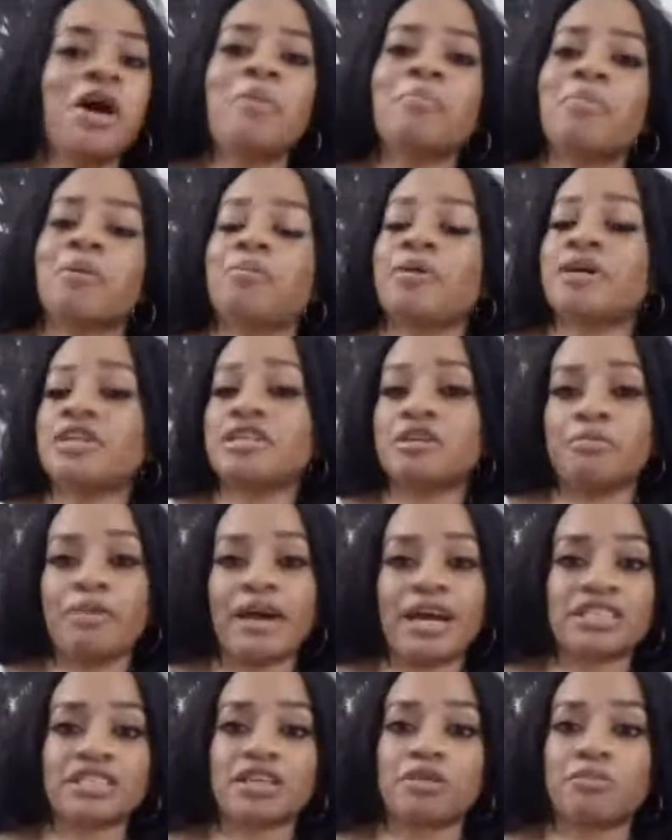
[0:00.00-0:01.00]
But putting a
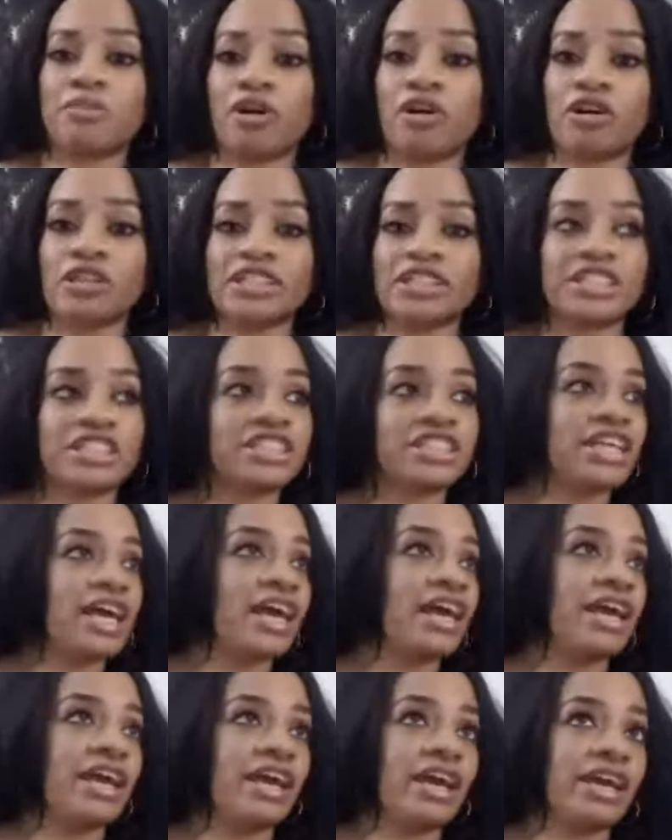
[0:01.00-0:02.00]
basketball in,
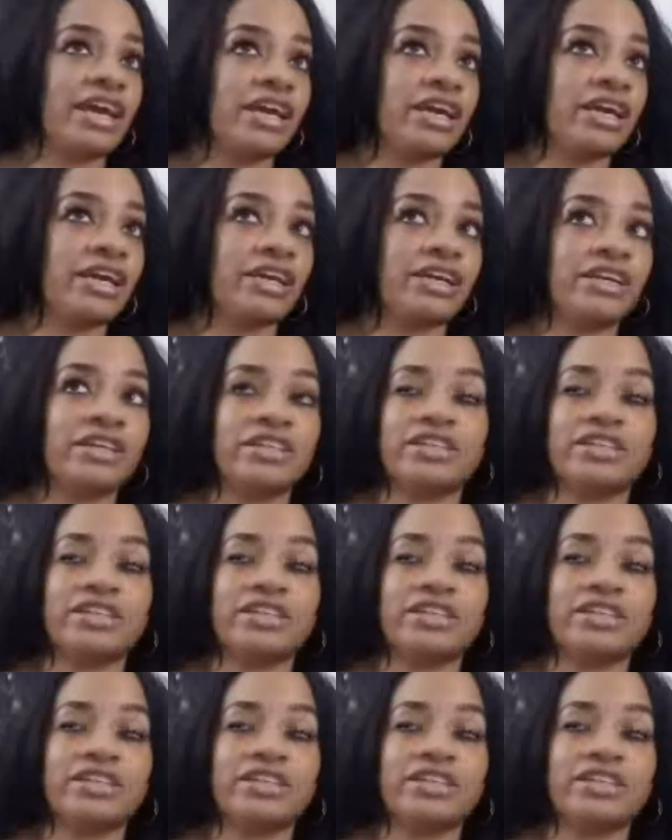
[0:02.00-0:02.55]
say,